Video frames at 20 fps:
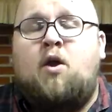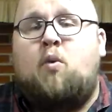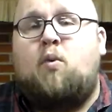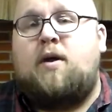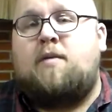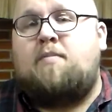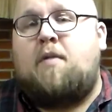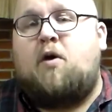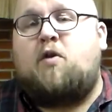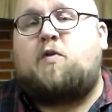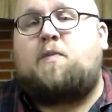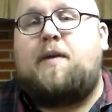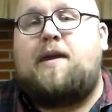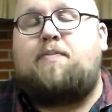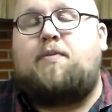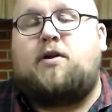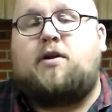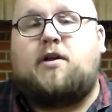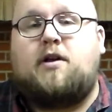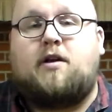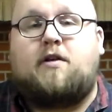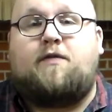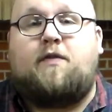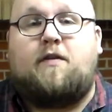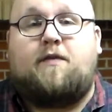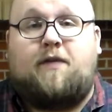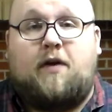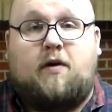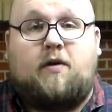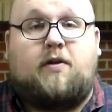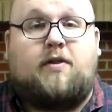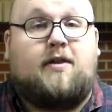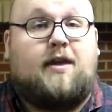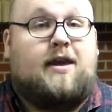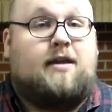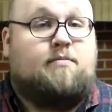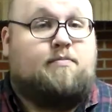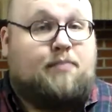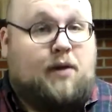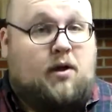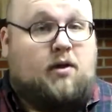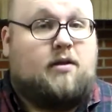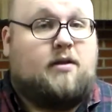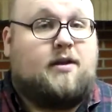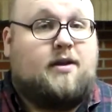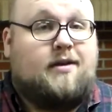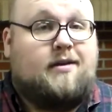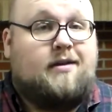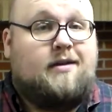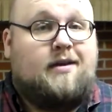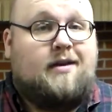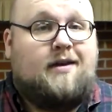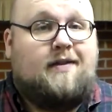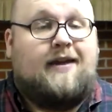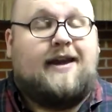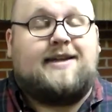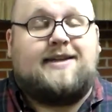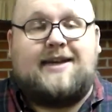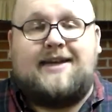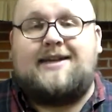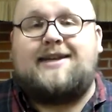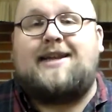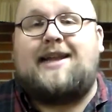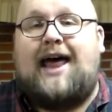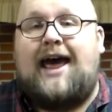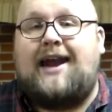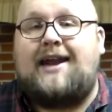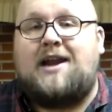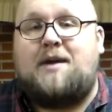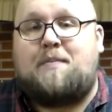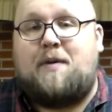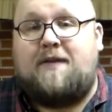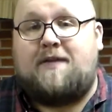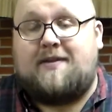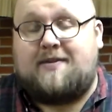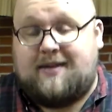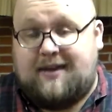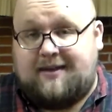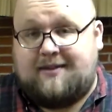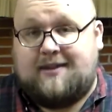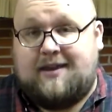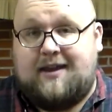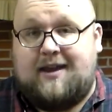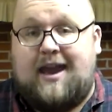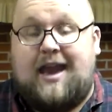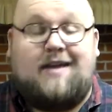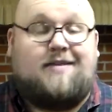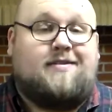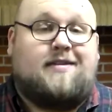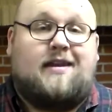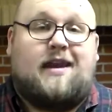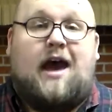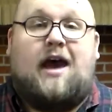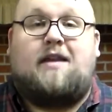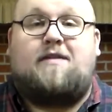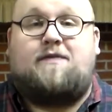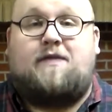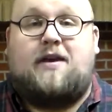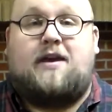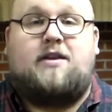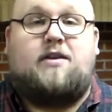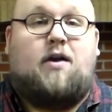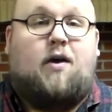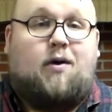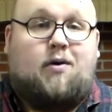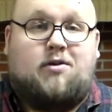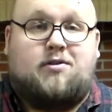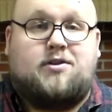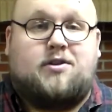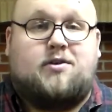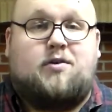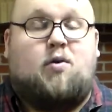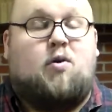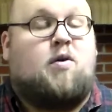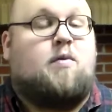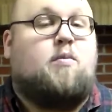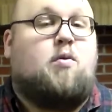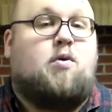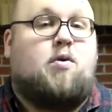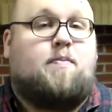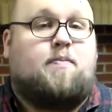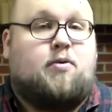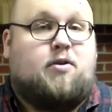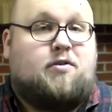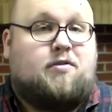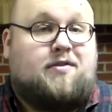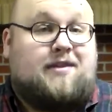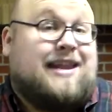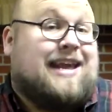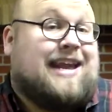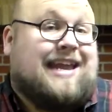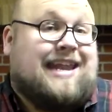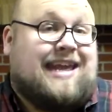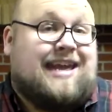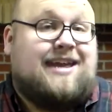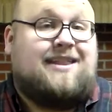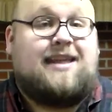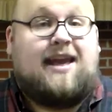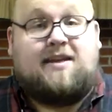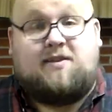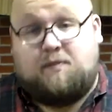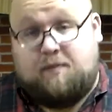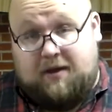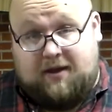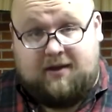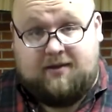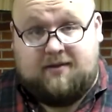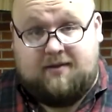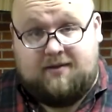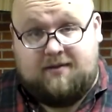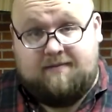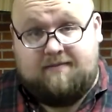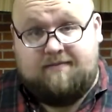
When most people cook for folks in bulk, they tend to lighten up on the seasoning as to not offend older or more persnickety taste buds.